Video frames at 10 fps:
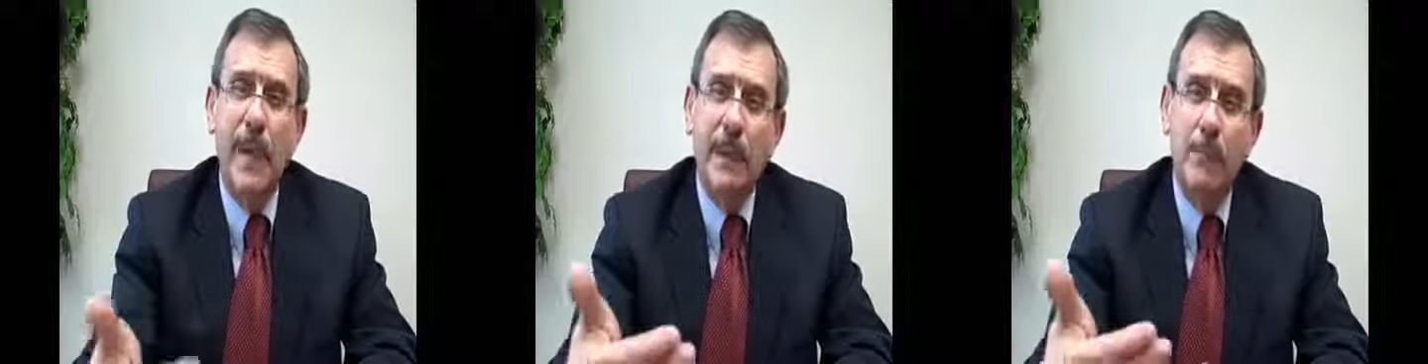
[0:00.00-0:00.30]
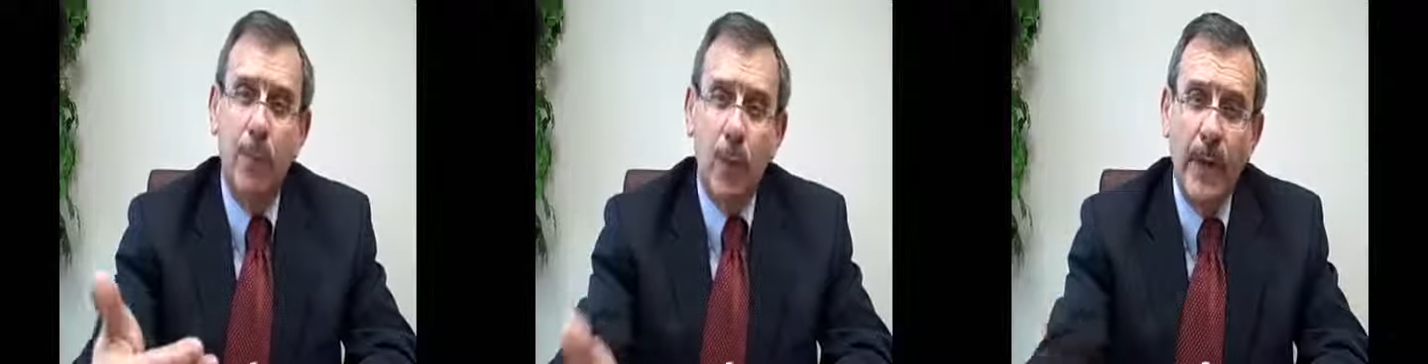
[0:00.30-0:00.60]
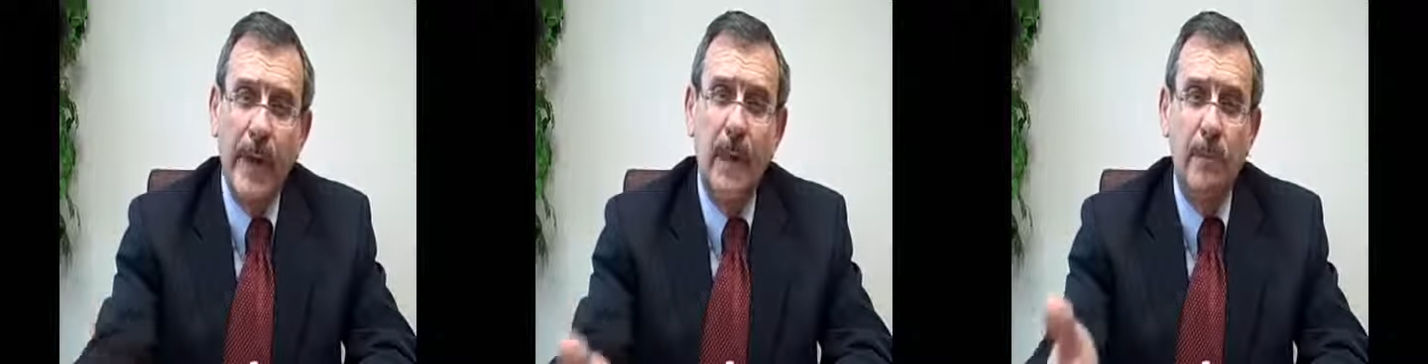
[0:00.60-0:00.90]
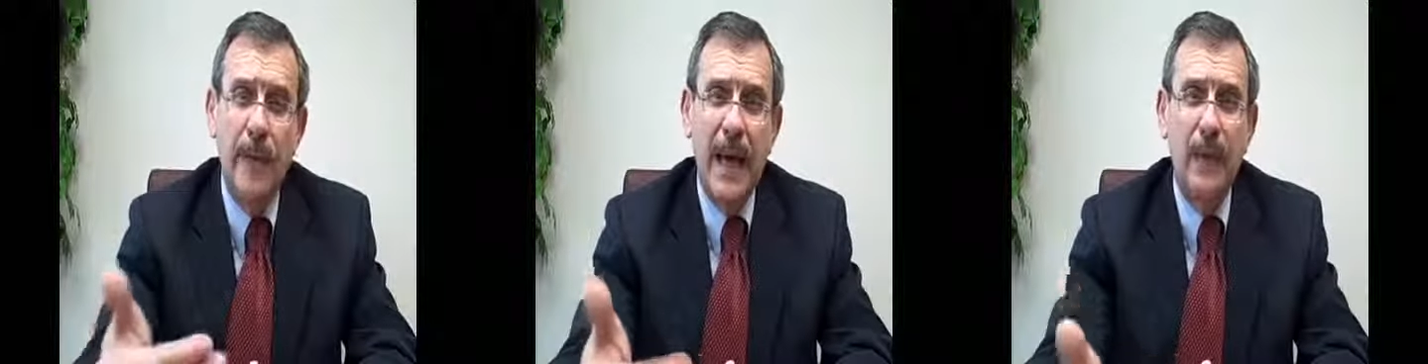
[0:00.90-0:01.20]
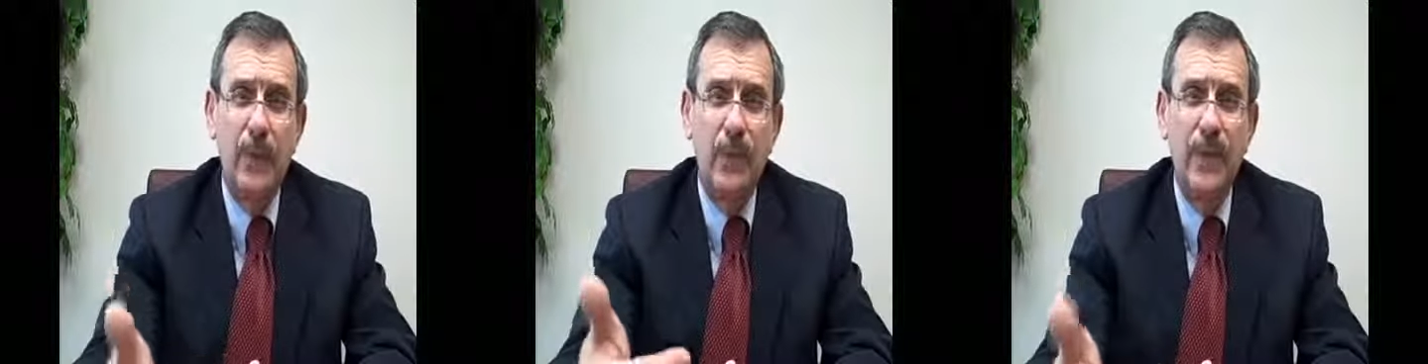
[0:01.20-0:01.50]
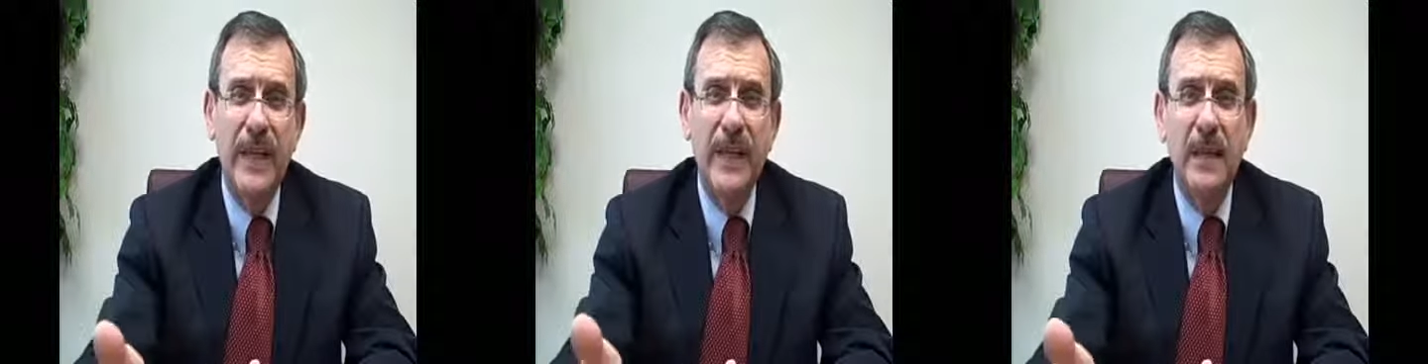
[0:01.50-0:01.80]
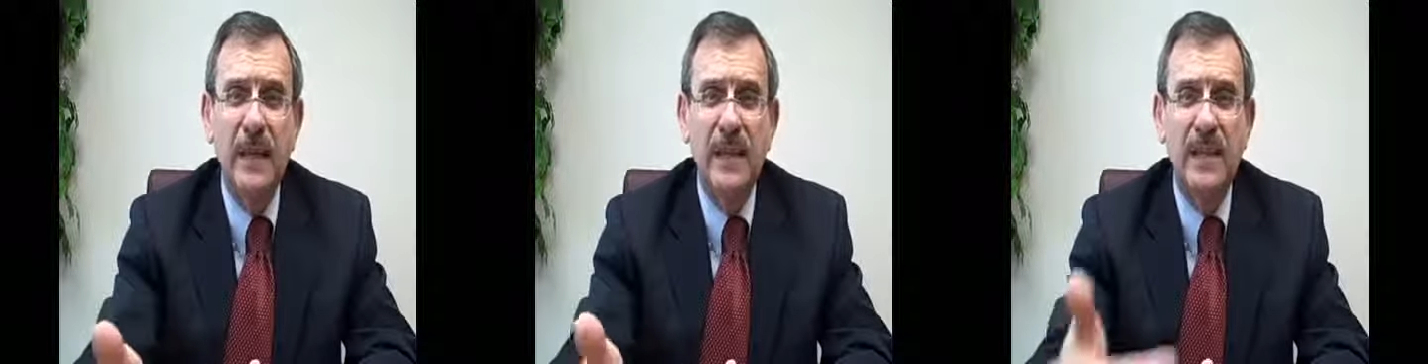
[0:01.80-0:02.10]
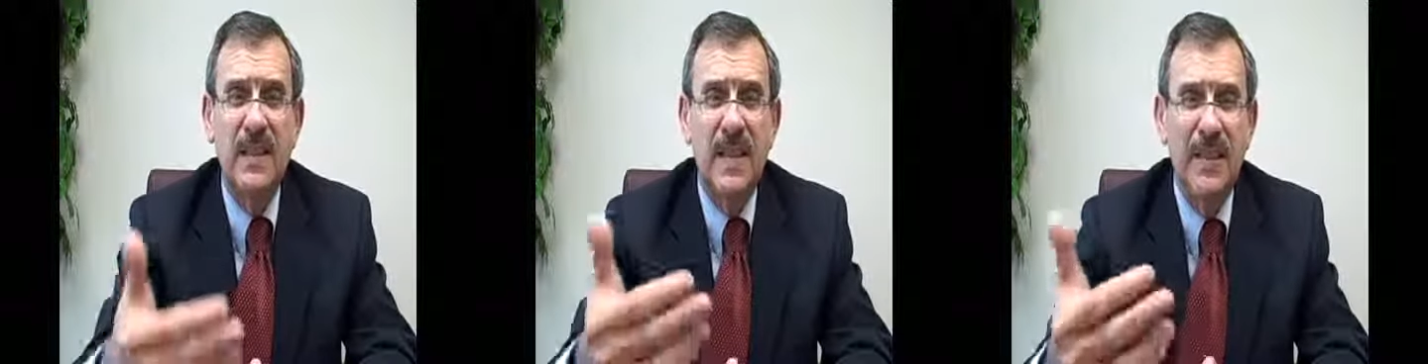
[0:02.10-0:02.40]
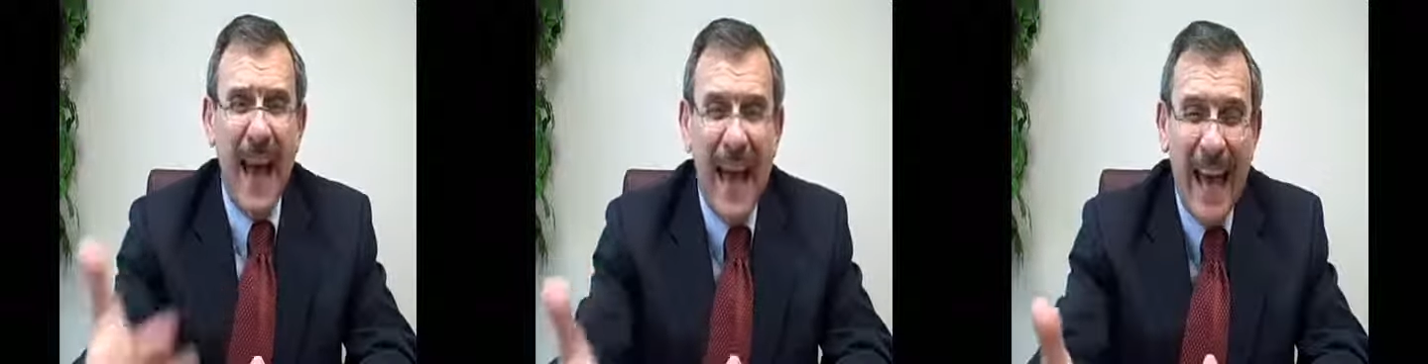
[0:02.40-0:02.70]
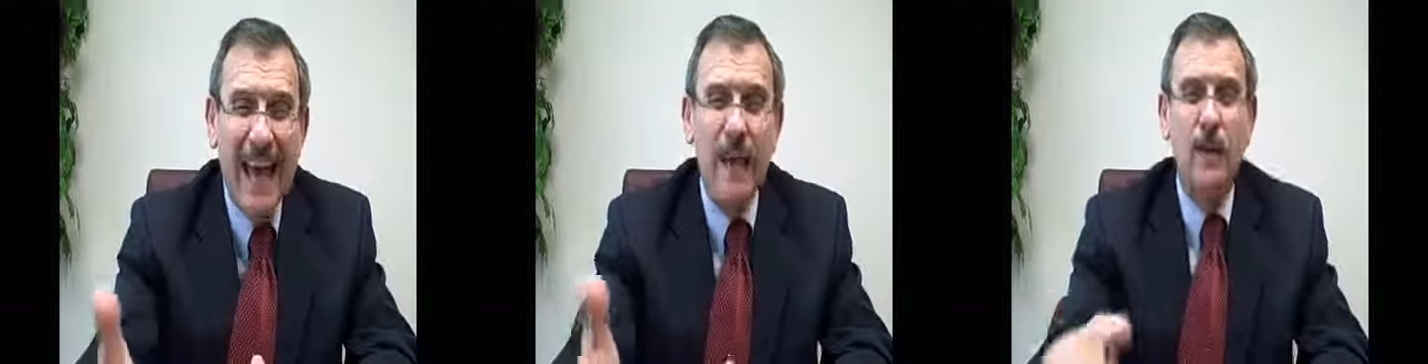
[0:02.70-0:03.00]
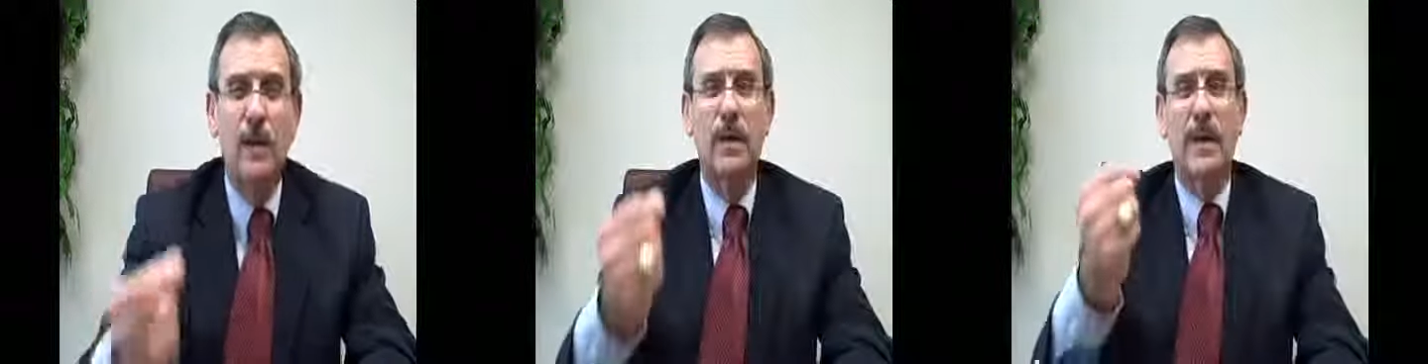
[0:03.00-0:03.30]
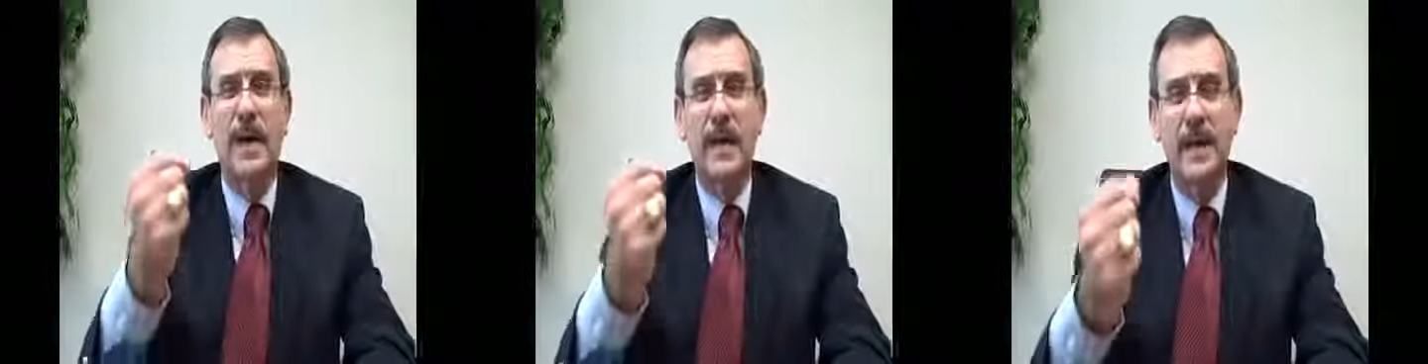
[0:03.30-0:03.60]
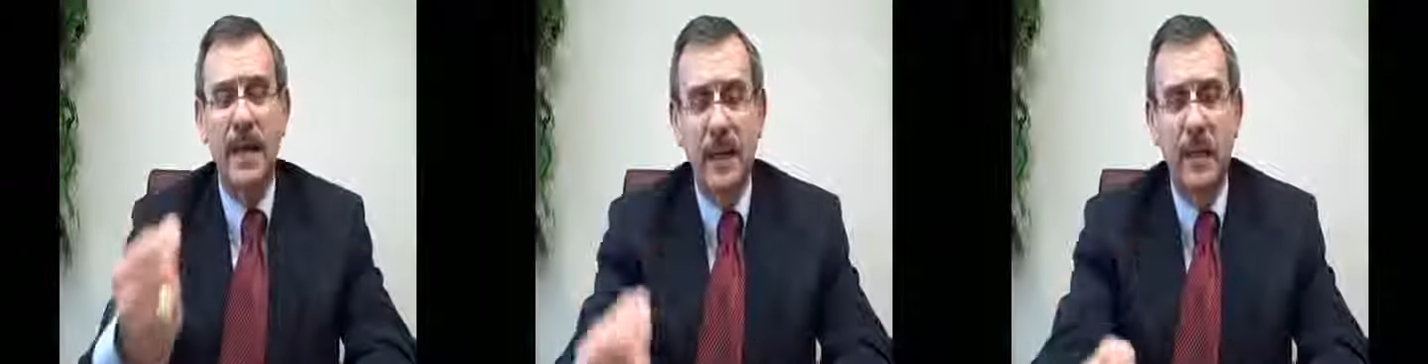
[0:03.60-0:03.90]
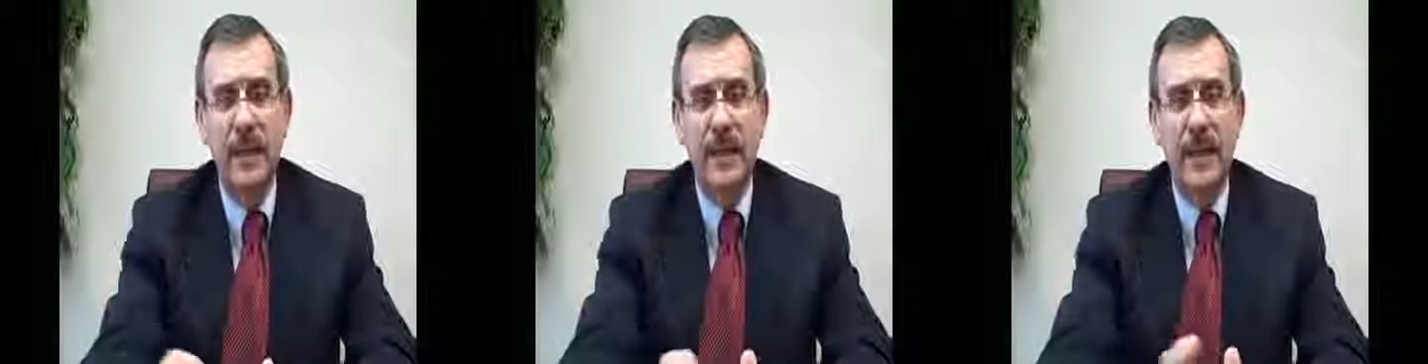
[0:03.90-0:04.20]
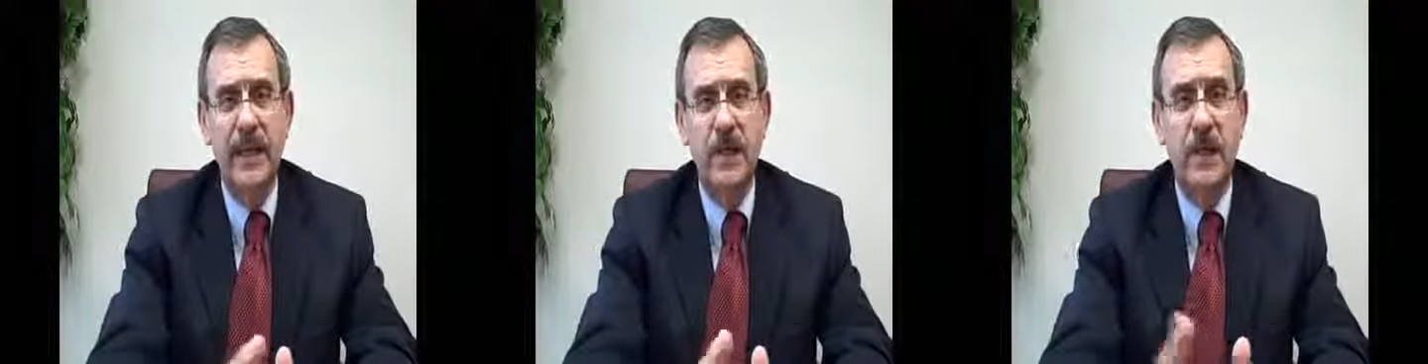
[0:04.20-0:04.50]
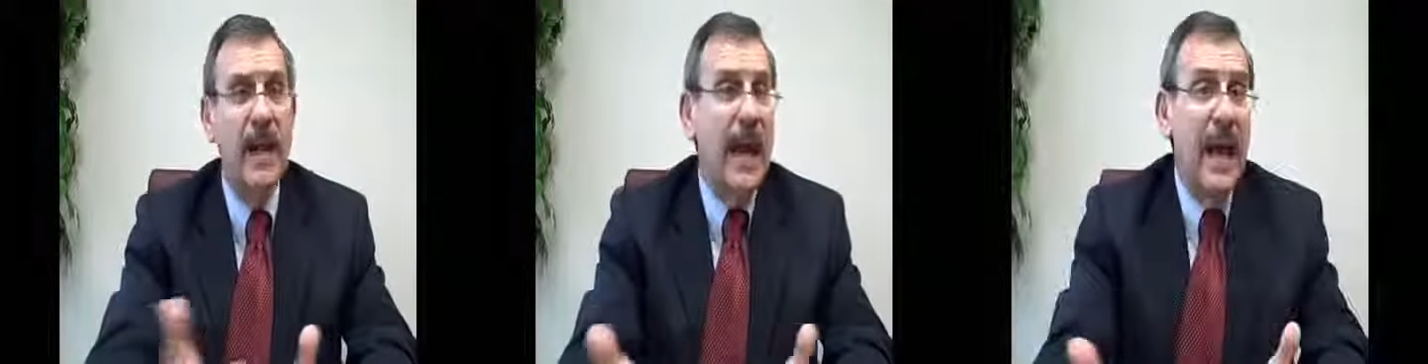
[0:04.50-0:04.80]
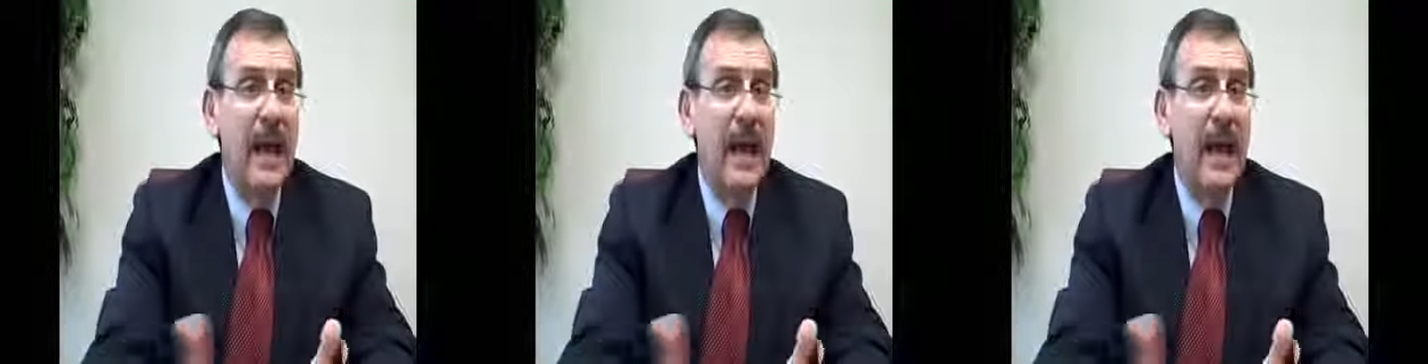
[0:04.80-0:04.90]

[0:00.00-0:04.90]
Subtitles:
may bring about feelings of anger and irritation,